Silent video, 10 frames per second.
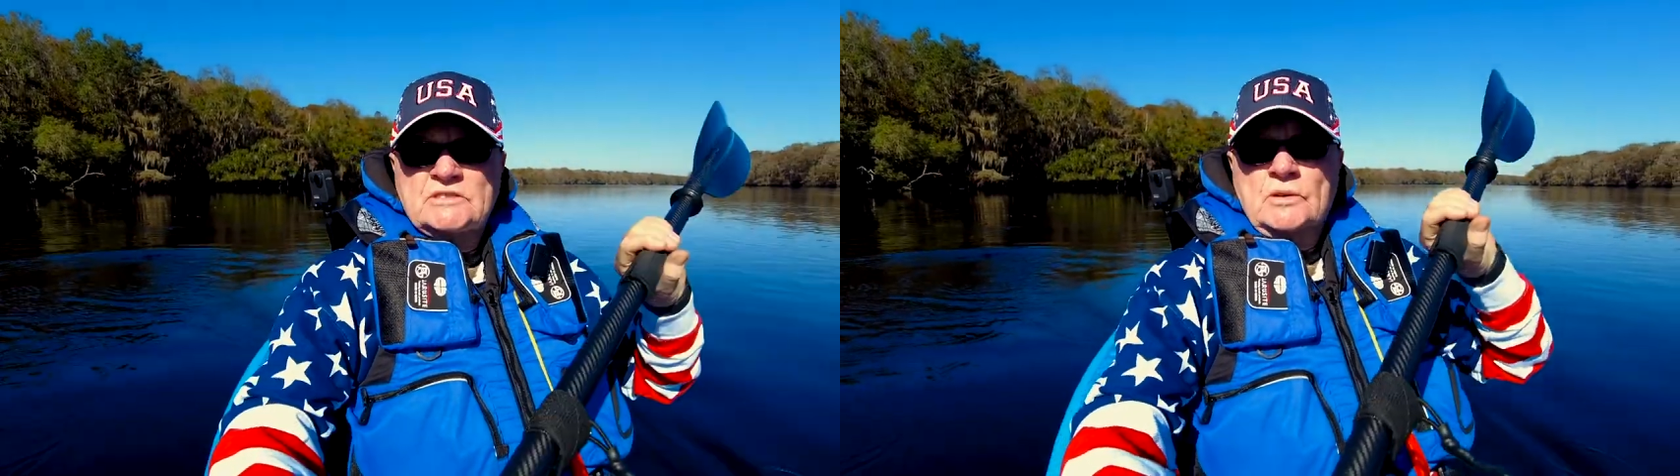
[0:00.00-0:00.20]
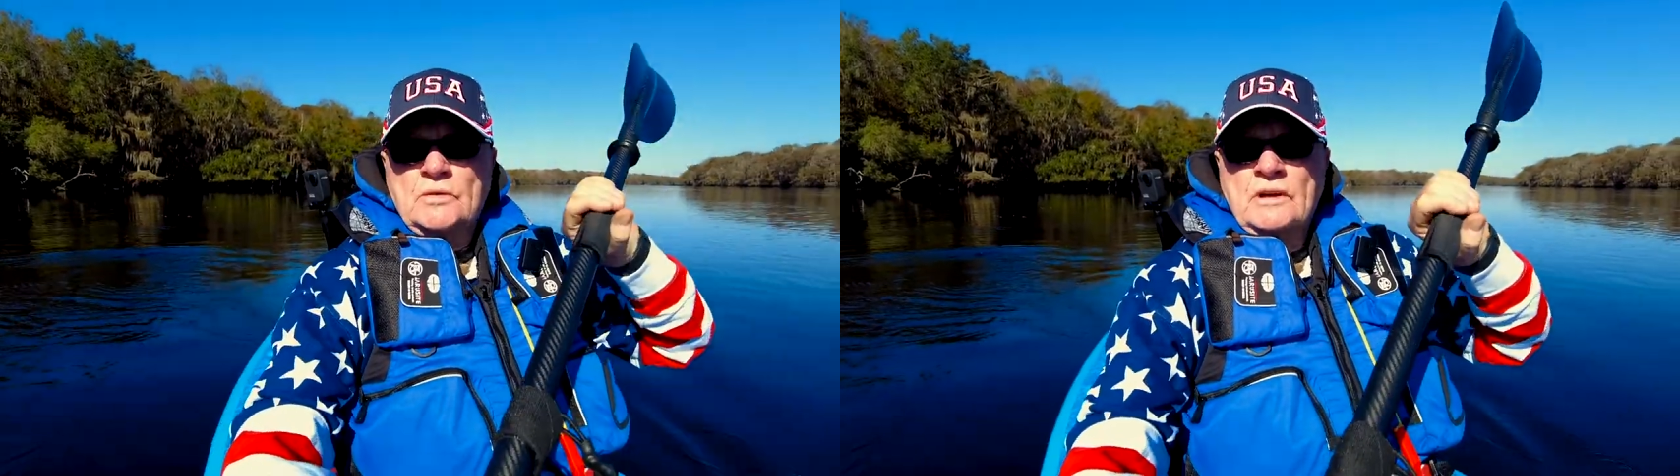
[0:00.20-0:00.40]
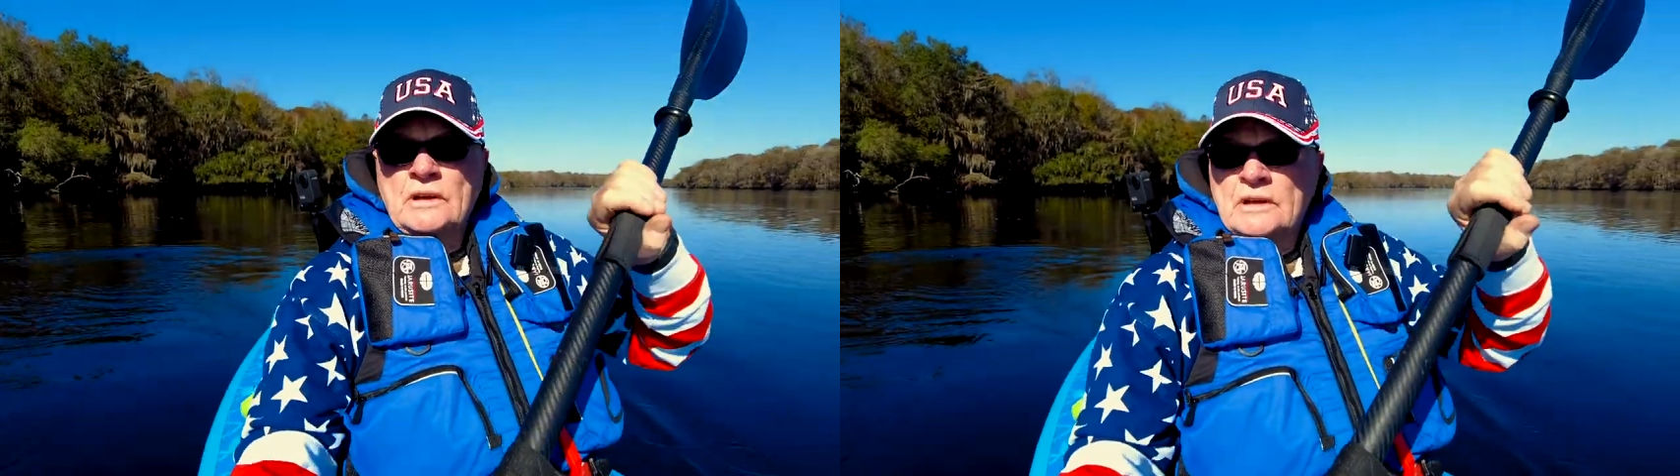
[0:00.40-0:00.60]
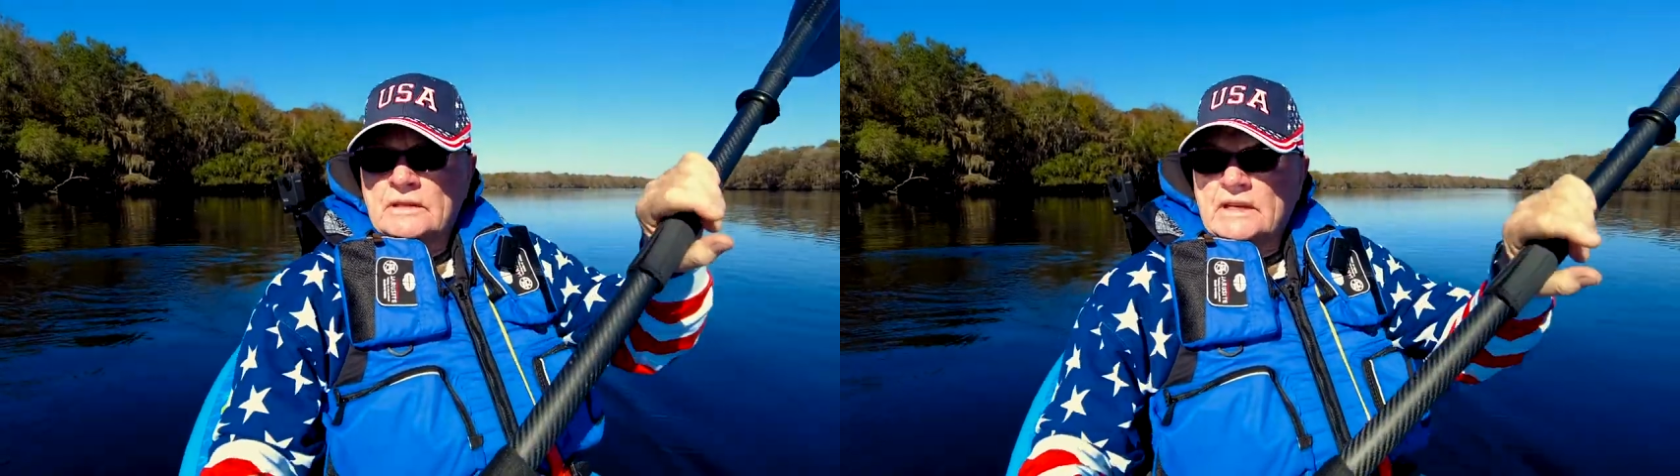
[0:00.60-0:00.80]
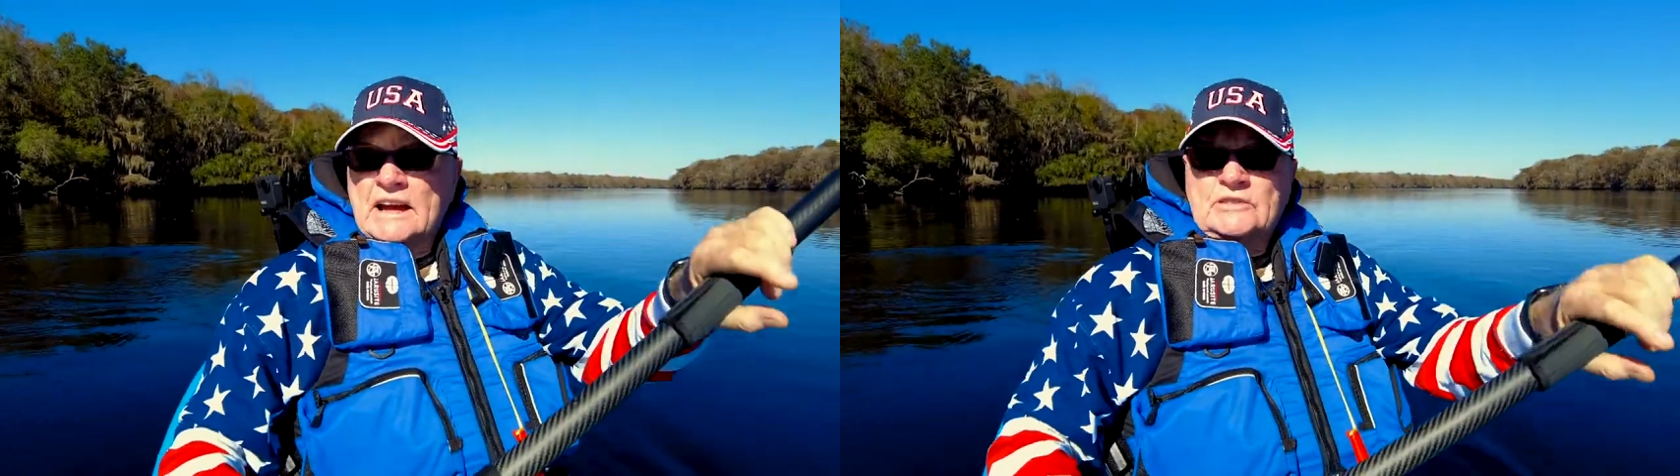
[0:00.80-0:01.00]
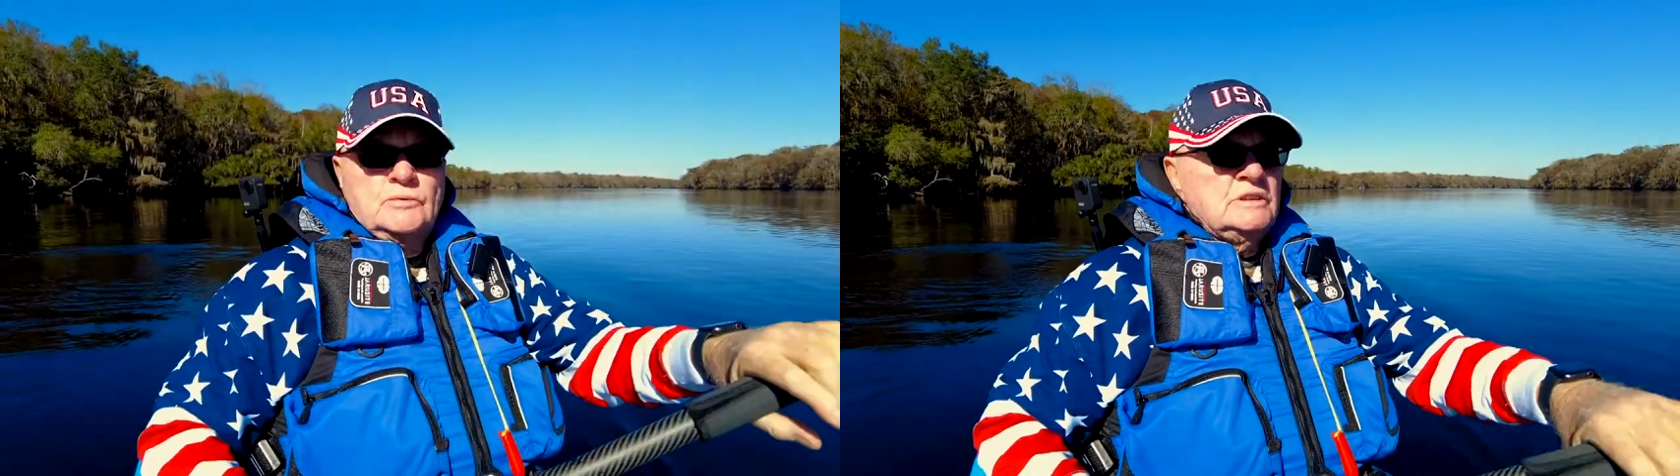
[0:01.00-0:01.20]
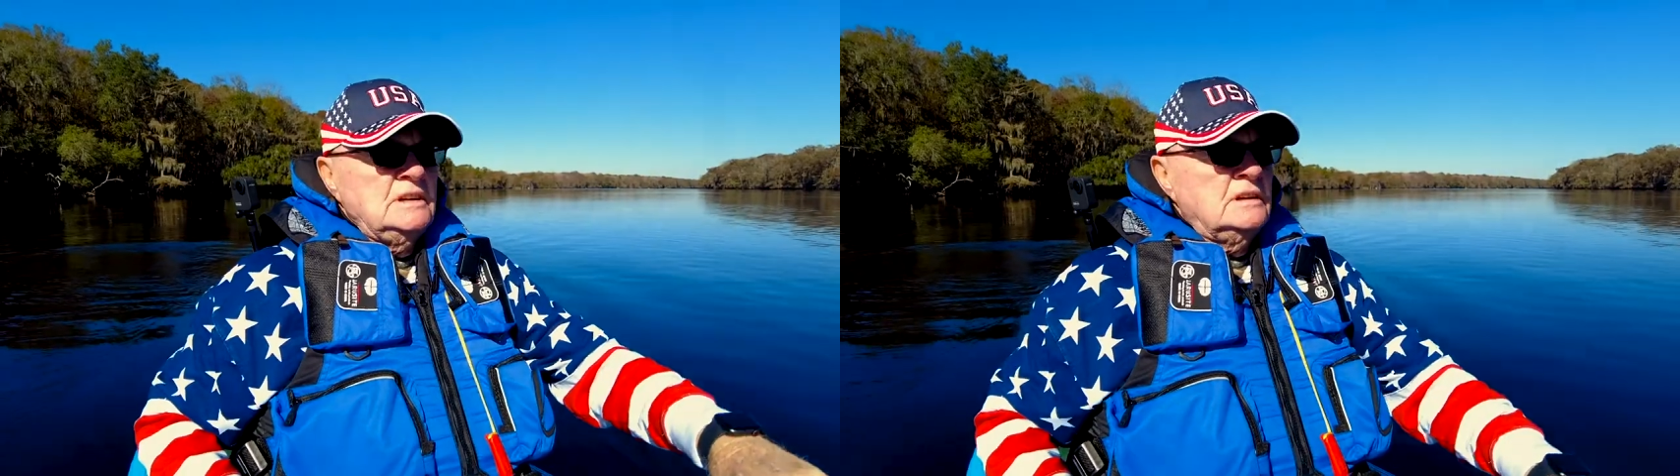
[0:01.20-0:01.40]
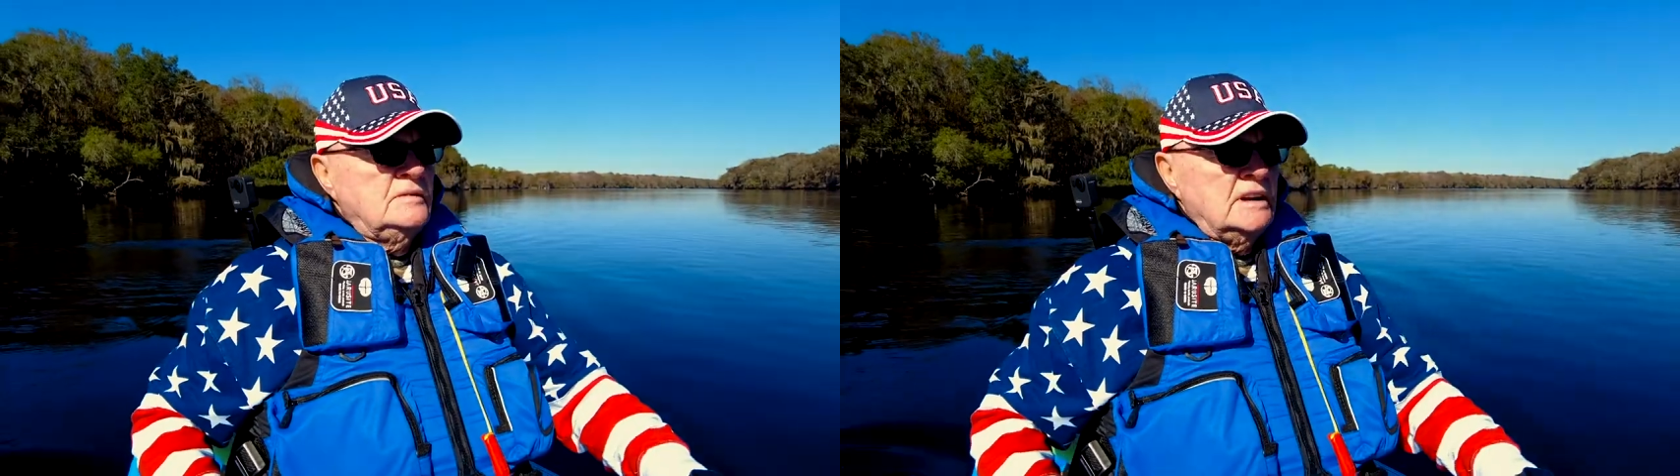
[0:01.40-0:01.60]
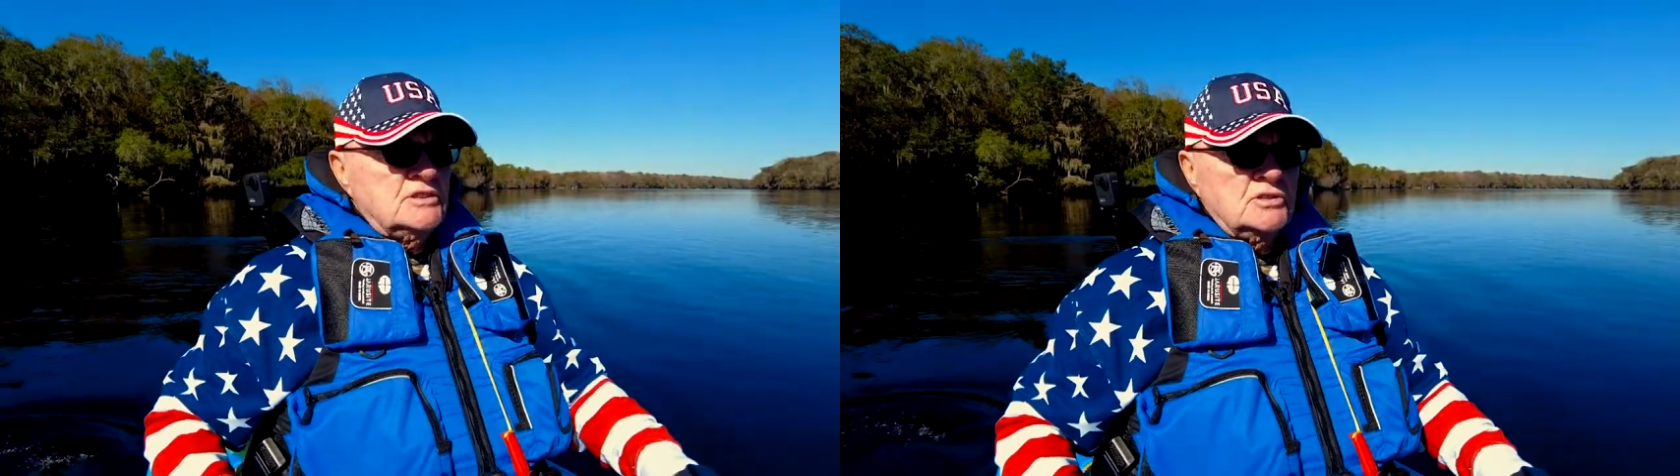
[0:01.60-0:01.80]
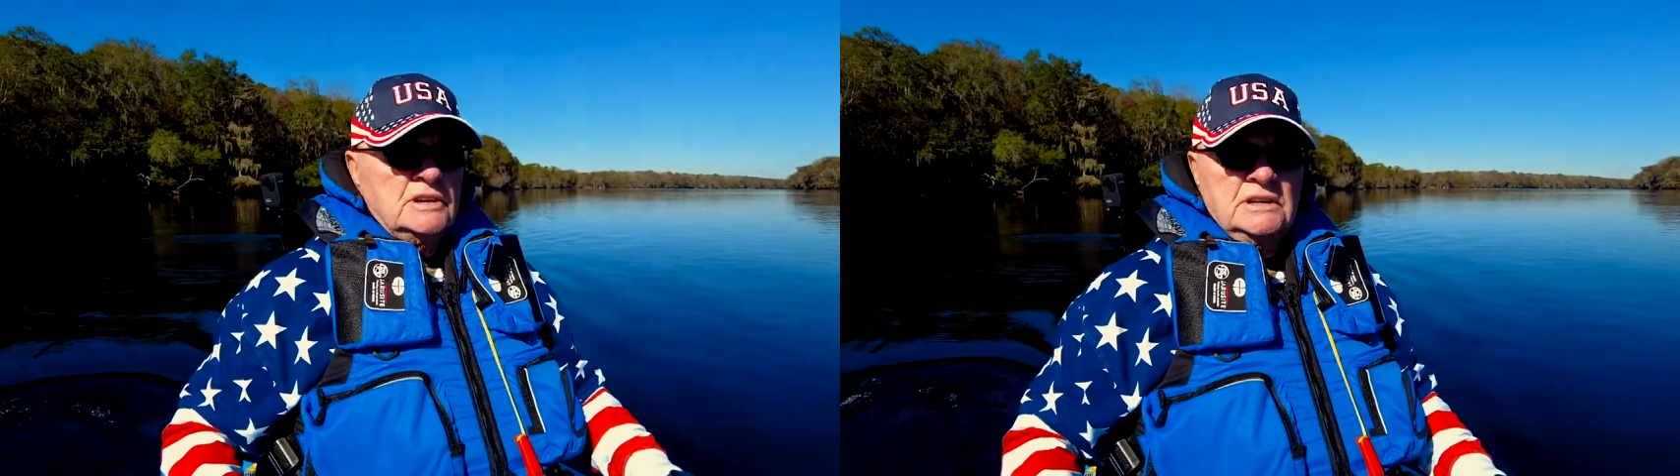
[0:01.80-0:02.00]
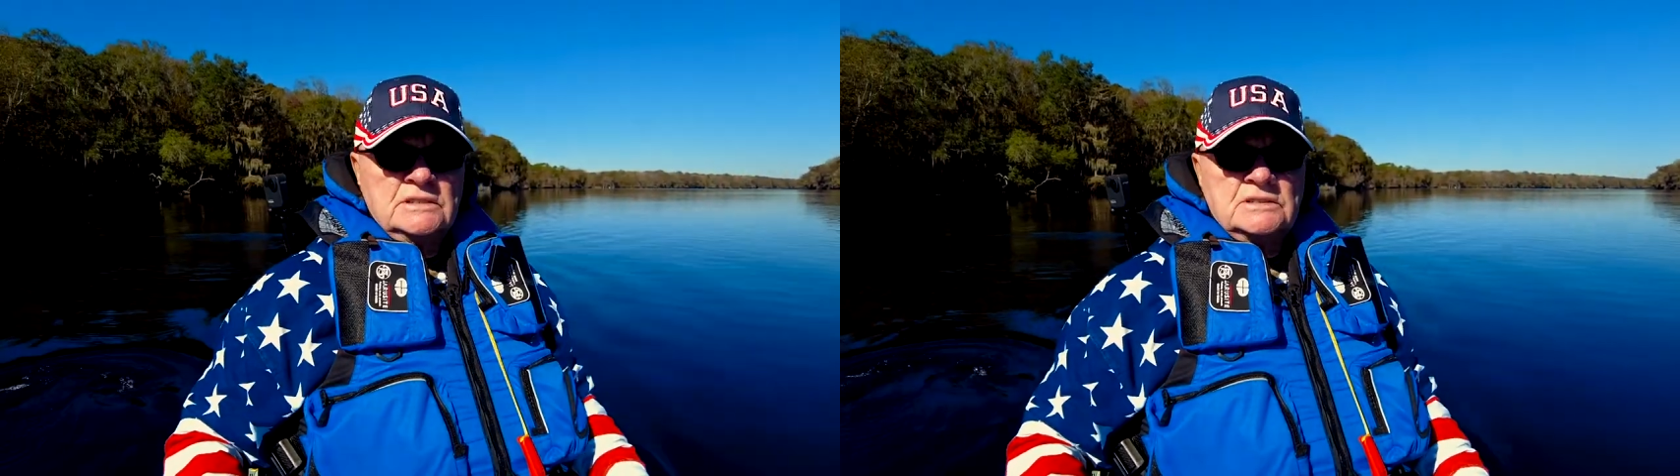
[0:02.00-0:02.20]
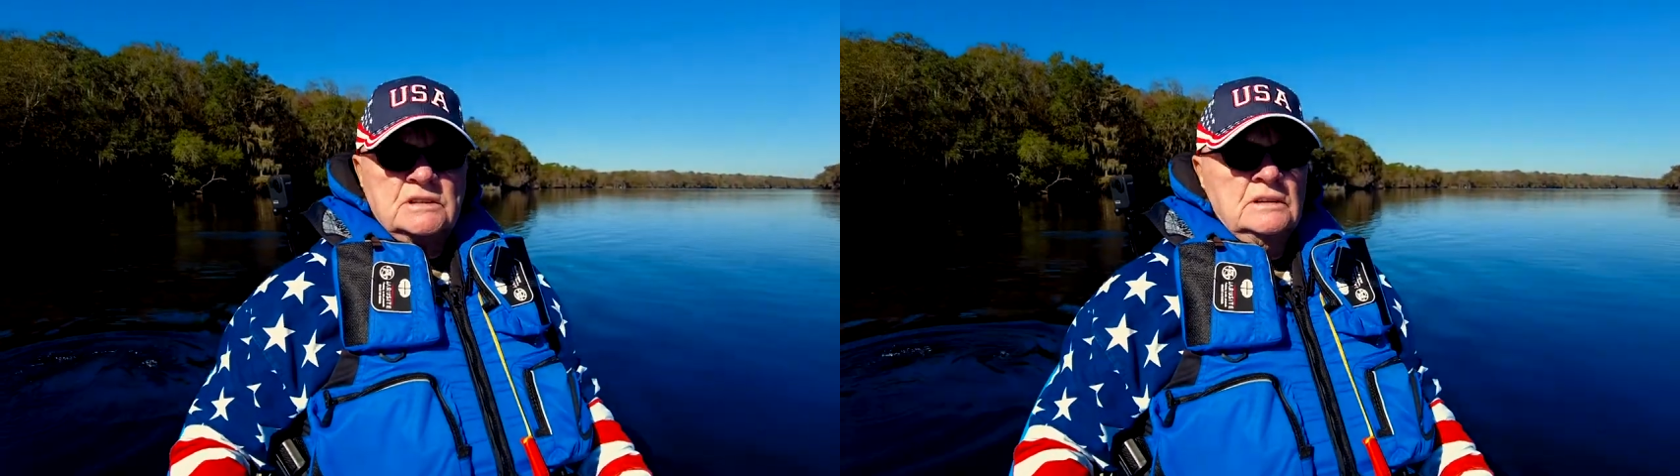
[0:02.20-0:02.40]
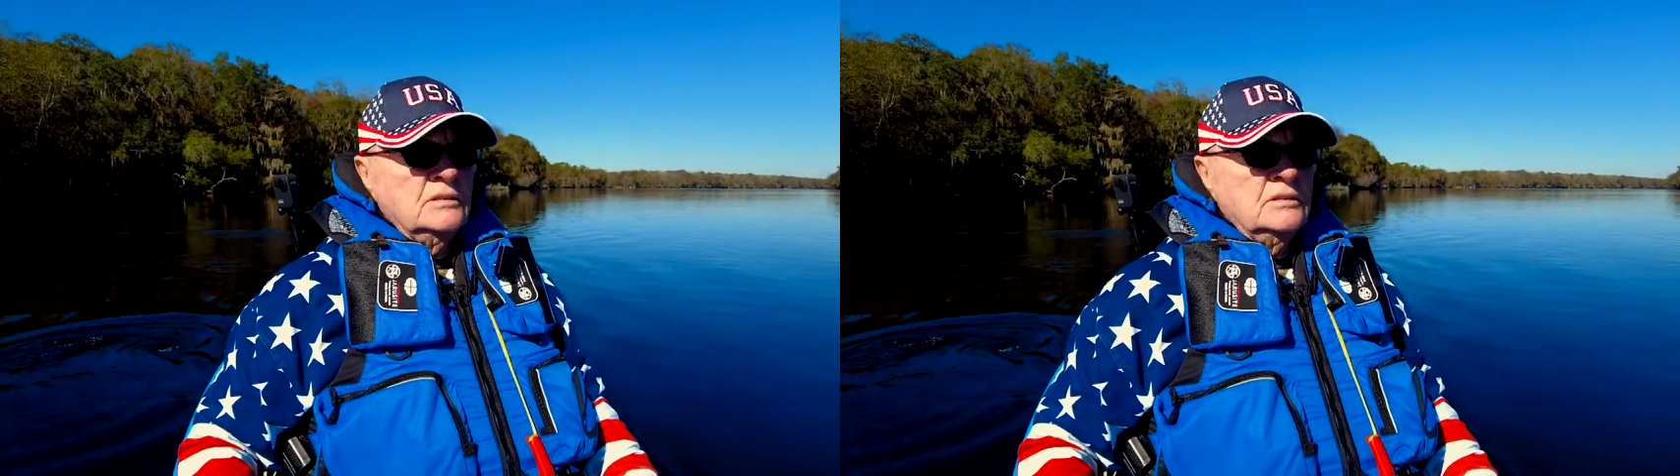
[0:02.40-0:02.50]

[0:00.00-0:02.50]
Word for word: So that's what the adventure is